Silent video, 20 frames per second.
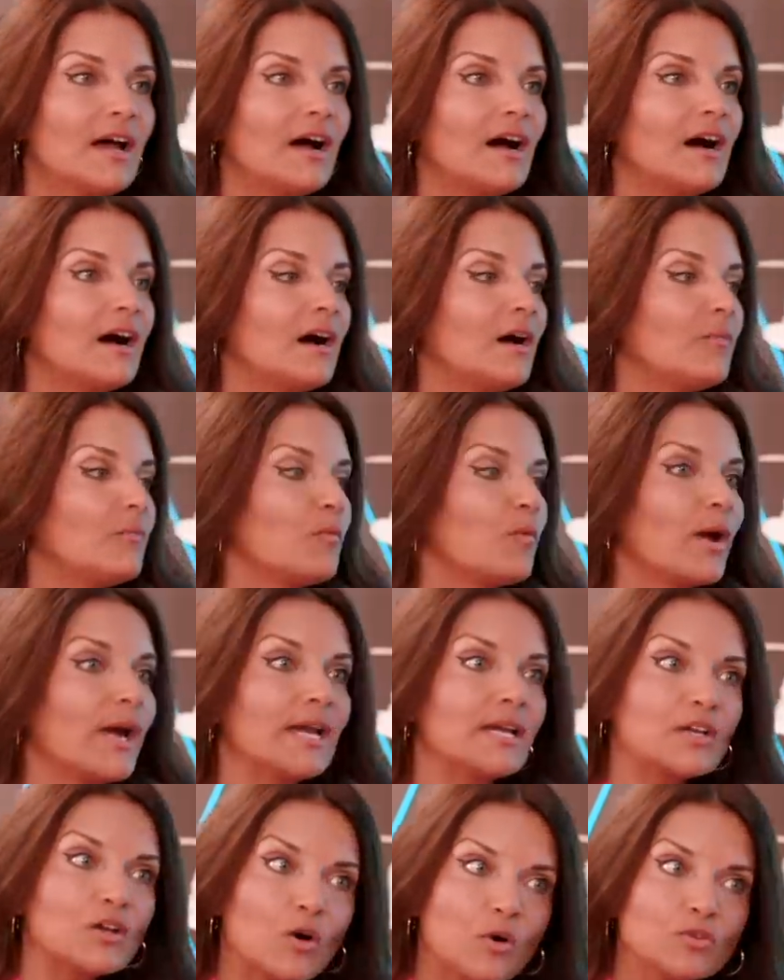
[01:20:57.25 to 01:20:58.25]
um, where
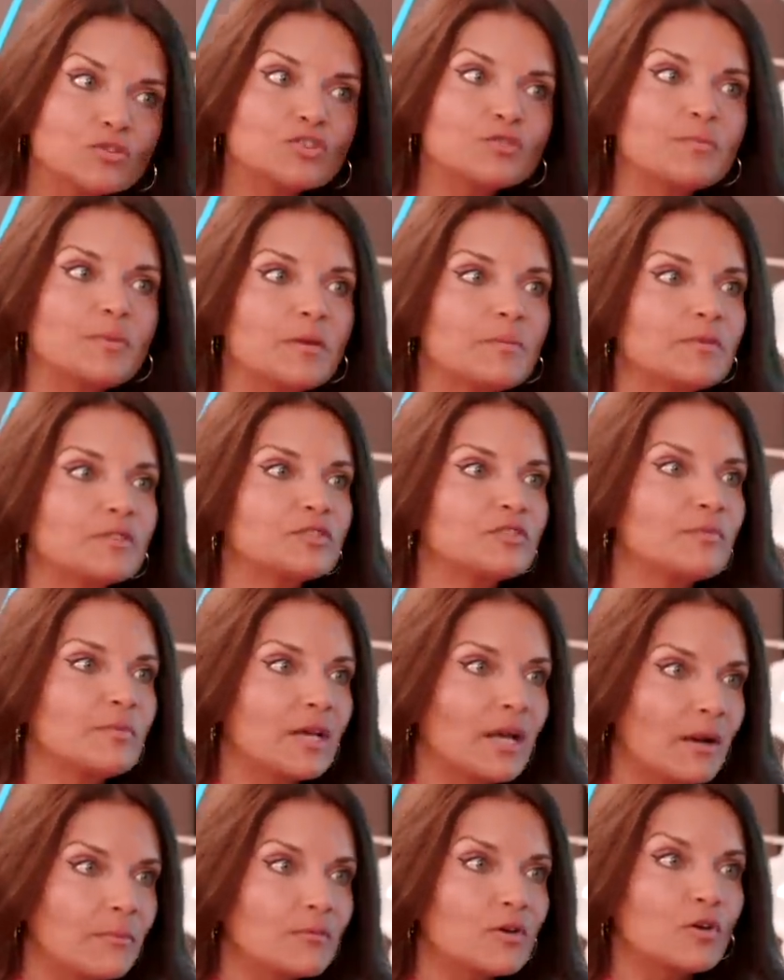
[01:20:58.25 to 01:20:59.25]
I coach people to
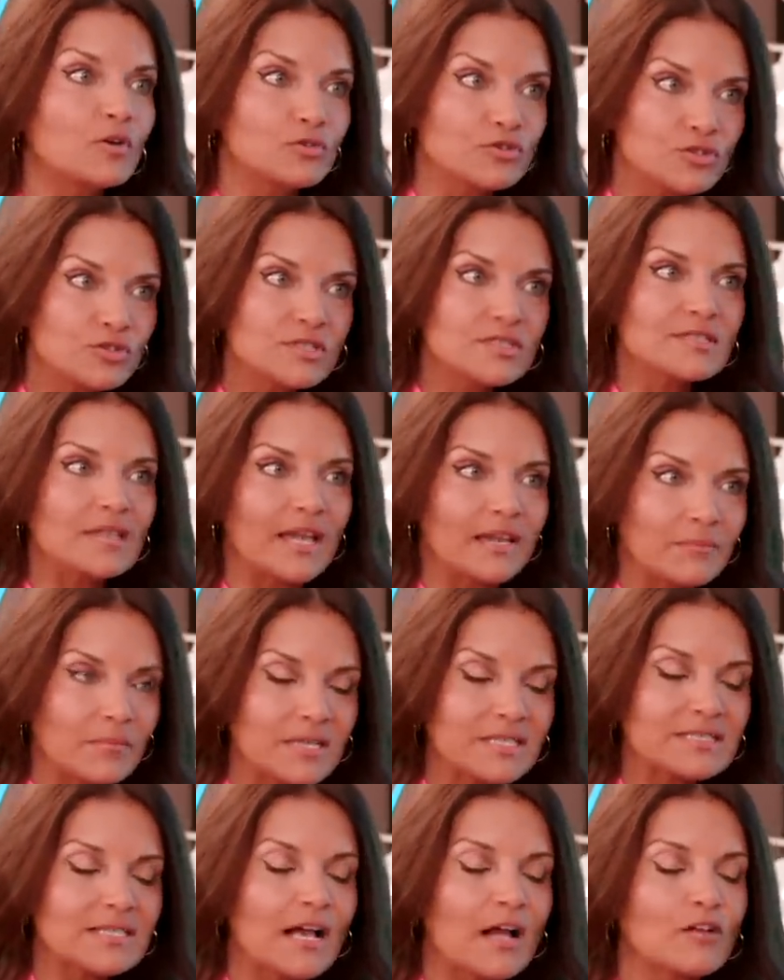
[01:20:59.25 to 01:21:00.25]
become coaches like
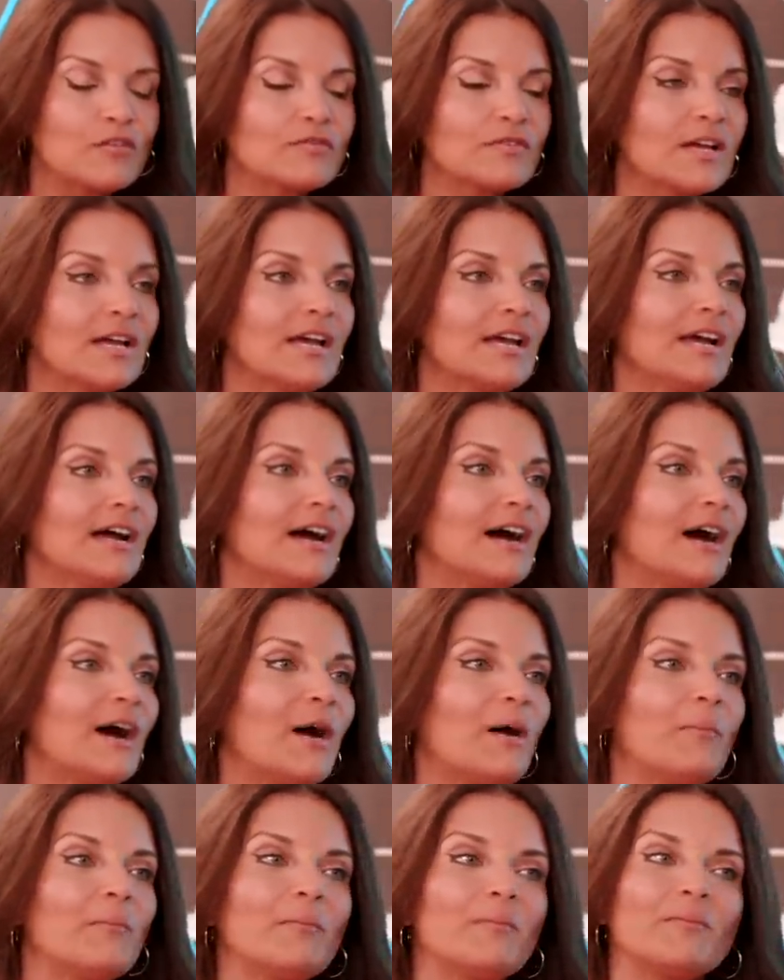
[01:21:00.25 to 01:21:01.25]
myself.
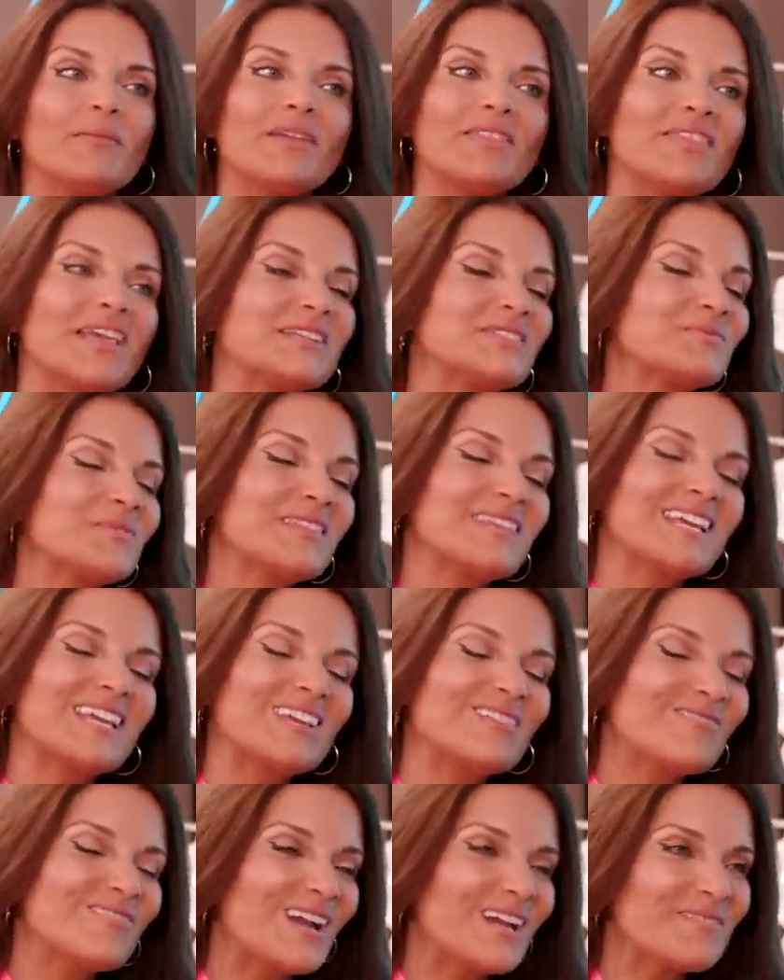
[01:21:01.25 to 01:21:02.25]
Um, and that's where they
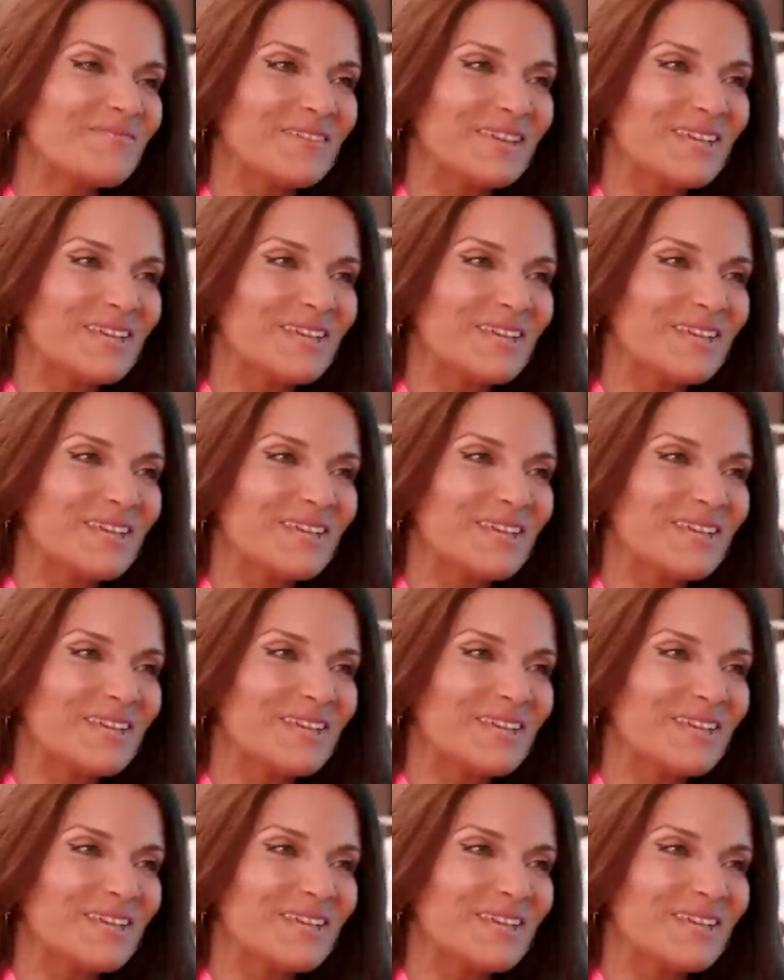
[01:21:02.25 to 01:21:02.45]
can find